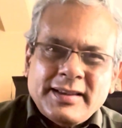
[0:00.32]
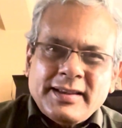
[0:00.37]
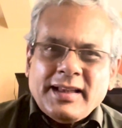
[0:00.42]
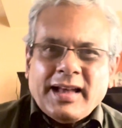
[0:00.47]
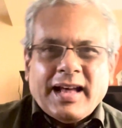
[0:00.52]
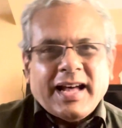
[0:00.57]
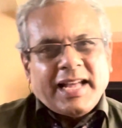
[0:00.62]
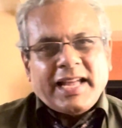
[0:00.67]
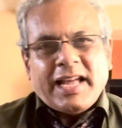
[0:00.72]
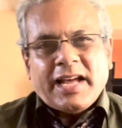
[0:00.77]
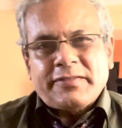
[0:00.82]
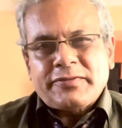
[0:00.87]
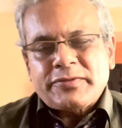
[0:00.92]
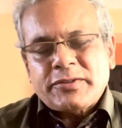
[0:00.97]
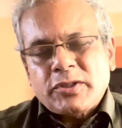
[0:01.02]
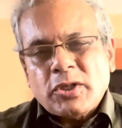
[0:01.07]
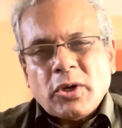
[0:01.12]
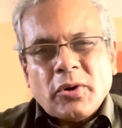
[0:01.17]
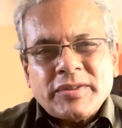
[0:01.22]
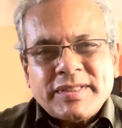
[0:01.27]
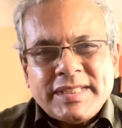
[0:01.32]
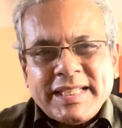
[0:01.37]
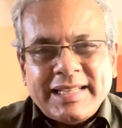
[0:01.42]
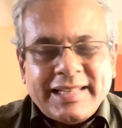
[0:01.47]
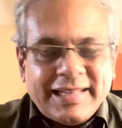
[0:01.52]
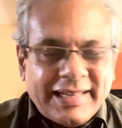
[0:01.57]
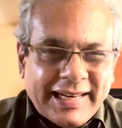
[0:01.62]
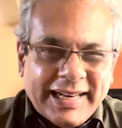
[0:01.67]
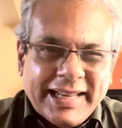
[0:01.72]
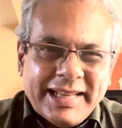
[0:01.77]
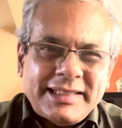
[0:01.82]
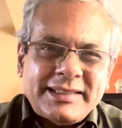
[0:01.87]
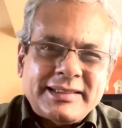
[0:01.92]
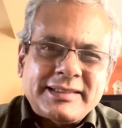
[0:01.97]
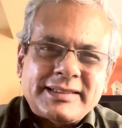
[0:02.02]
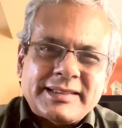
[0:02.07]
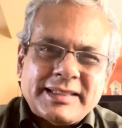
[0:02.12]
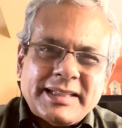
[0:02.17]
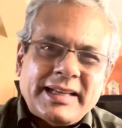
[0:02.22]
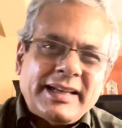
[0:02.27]
I have talked in
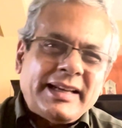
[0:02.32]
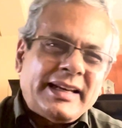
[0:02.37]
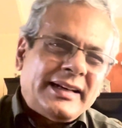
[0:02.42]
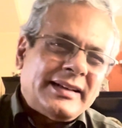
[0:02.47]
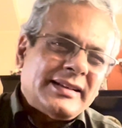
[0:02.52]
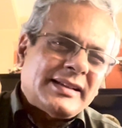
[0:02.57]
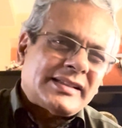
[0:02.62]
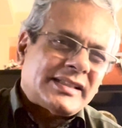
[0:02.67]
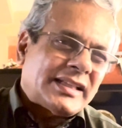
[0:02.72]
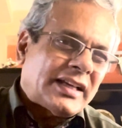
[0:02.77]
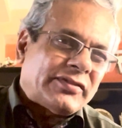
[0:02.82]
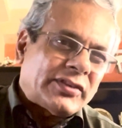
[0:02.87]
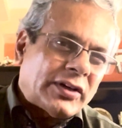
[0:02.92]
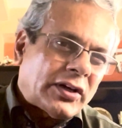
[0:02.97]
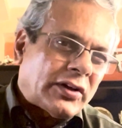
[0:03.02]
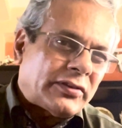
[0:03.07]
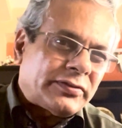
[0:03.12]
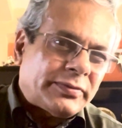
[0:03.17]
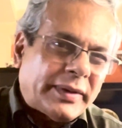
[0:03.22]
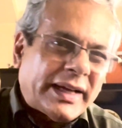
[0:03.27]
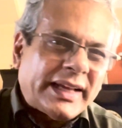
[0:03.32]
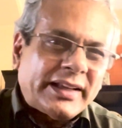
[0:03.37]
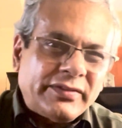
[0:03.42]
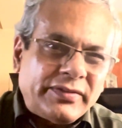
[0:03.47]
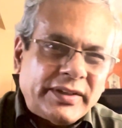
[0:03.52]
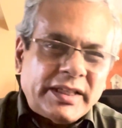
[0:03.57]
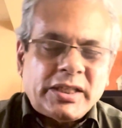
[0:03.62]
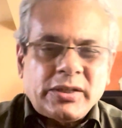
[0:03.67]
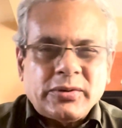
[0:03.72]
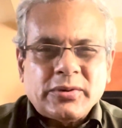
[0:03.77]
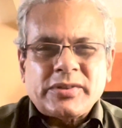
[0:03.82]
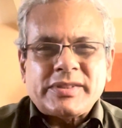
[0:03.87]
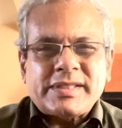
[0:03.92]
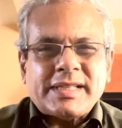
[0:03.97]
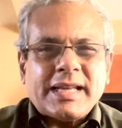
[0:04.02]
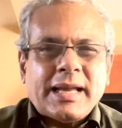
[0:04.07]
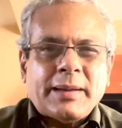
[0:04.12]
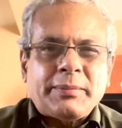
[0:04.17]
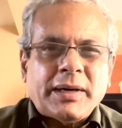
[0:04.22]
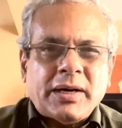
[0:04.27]
length in several of my
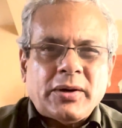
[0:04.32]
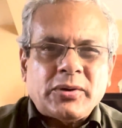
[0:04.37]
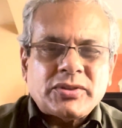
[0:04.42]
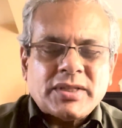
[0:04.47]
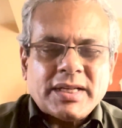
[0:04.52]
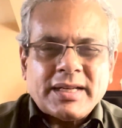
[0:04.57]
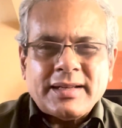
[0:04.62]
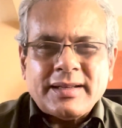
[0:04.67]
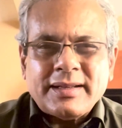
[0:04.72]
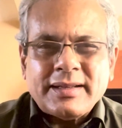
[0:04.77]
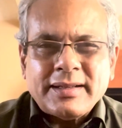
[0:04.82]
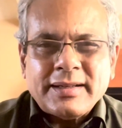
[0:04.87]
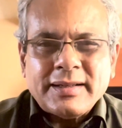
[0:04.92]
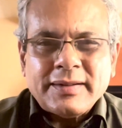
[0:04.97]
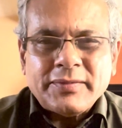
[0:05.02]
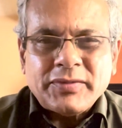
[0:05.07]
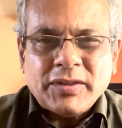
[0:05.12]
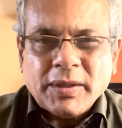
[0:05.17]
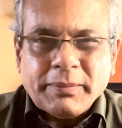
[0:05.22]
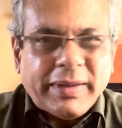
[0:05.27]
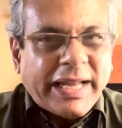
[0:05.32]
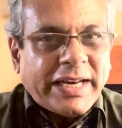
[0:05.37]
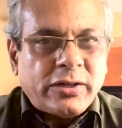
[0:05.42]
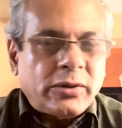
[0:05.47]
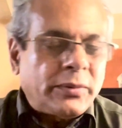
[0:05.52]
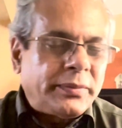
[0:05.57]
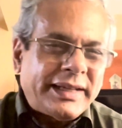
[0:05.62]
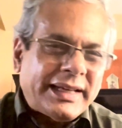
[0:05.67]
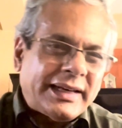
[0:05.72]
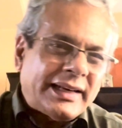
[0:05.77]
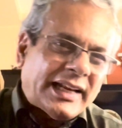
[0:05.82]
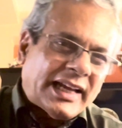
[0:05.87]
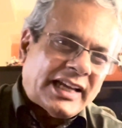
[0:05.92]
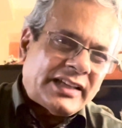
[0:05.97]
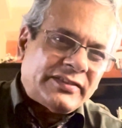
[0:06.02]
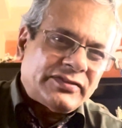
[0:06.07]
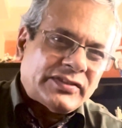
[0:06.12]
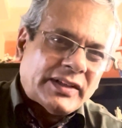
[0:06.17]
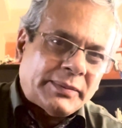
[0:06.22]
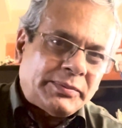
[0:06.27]
videos about the microbial
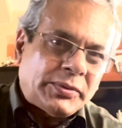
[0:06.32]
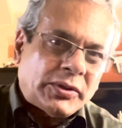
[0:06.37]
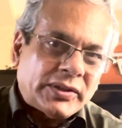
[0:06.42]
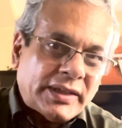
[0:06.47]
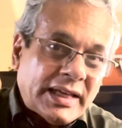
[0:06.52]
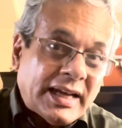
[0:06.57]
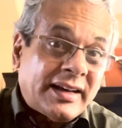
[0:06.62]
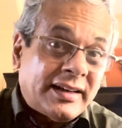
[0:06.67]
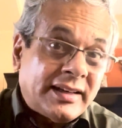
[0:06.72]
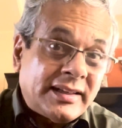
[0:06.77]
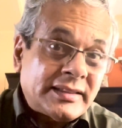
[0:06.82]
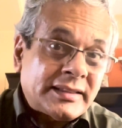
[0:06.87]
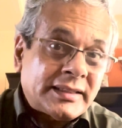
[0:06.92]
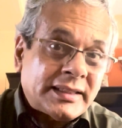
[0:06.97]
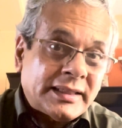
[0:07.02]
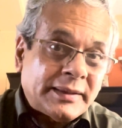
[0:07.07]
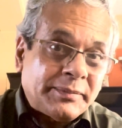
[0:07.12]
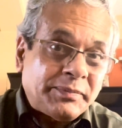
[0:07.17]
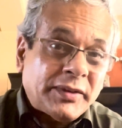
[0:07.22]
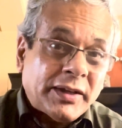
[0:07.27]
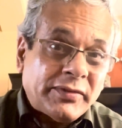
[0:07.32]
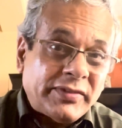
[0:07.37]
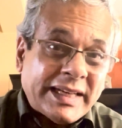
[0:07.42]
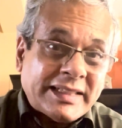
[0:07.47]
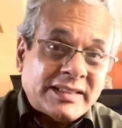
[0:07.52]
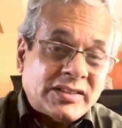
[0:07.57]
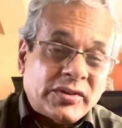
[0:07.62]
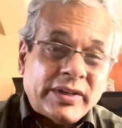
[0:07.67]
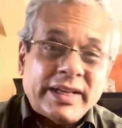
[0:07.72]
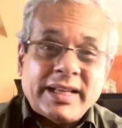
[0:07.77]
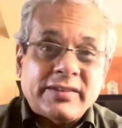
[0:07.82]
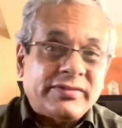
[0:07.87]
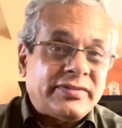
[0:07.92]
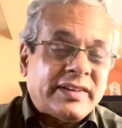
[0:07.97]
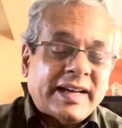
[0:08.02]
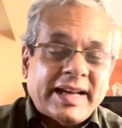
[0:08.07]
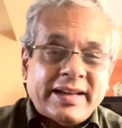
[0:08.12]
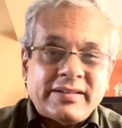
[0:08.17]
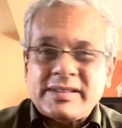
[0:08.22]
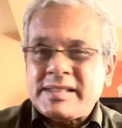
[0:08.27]
life upon Earth, the bacteria,
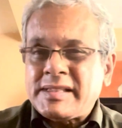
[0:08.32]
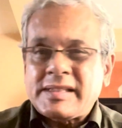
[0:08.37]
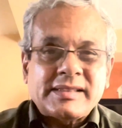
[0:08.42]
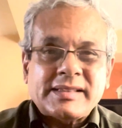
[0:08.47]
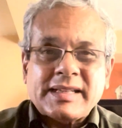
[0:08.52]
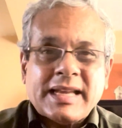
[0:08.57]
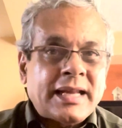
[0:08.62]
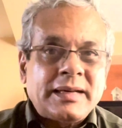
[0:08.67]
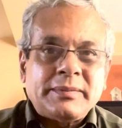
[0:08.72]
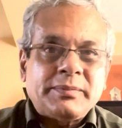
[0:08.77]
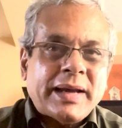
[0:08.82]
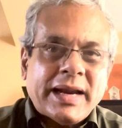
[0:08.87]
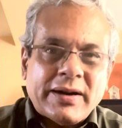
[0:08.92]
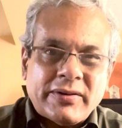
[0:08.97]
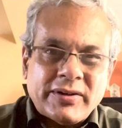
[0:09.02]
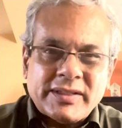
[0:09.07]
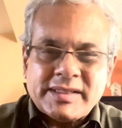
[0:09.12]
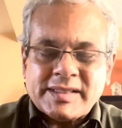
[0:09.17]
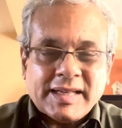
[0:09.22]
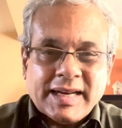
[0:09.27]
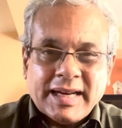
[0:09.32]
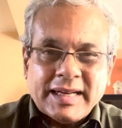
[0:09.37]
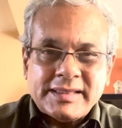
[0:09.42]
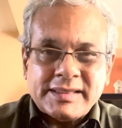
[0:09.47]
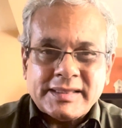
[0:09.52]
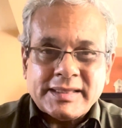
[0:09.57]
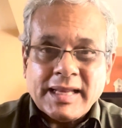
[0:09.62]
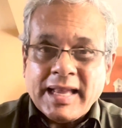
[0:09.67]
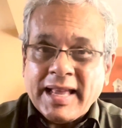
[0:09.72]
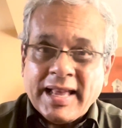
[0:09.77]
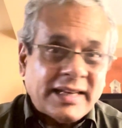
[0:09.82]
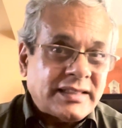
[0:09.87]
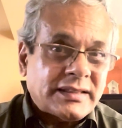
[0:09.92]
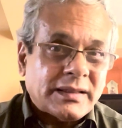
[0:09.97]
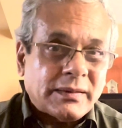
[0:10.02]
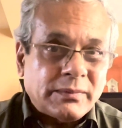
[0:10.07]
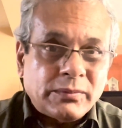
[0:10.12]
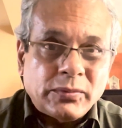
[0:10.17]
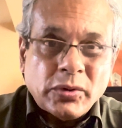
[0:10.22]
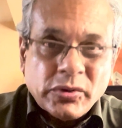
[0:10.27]
viruses, and parasites,
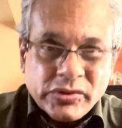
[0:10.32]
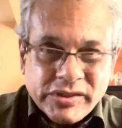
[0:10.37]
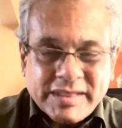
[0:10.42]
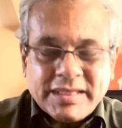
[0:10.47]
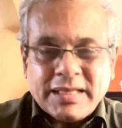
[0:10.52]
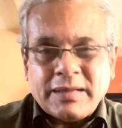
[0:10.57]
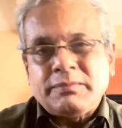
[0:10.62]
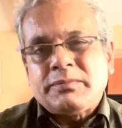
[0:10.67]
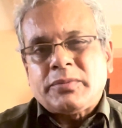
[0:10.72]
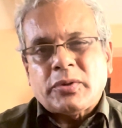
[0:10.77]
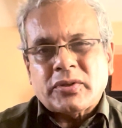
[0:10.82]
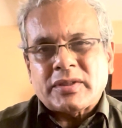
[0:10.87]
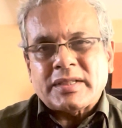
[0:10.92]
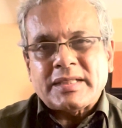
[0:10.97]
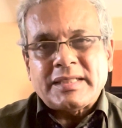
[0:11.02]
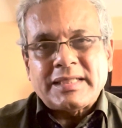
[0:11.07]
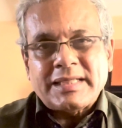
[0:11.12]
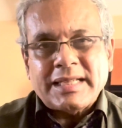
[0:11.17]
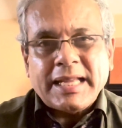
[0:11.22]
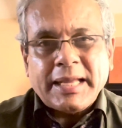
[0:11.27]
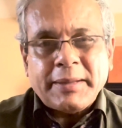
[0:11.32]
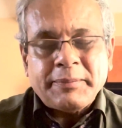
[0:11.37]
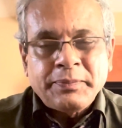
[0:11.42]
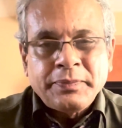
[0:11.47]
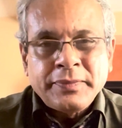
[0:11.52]
and most importantly,